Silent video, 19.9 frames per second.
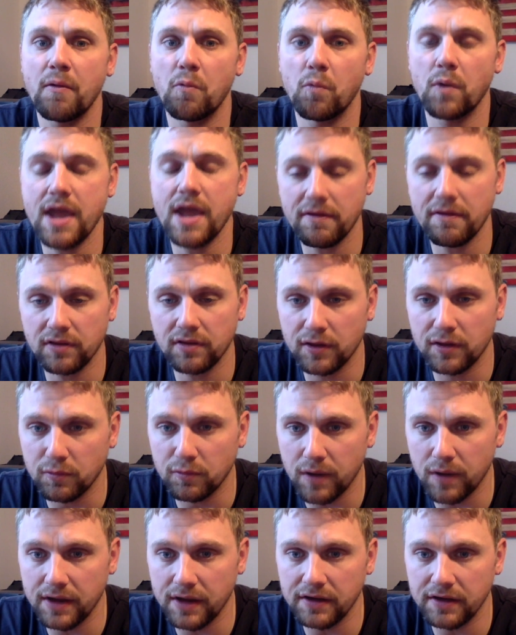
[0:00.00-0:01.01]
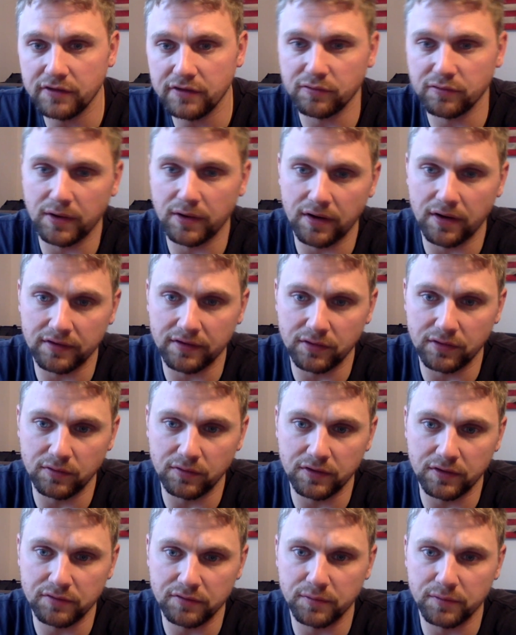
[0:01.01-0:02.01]
We have a lot of rain here, so I don't have to do
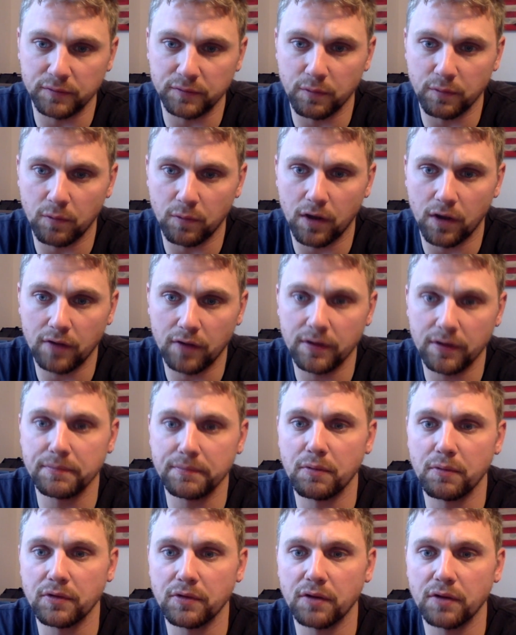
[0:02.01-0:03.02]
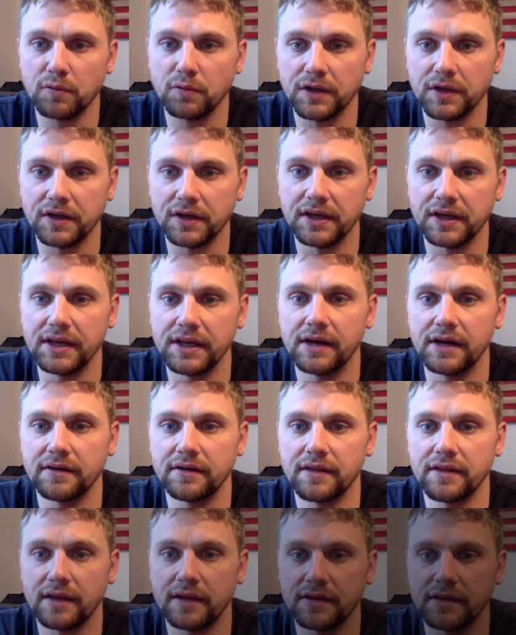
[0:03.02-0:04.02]
near as much with watering, but we're not really going to get into that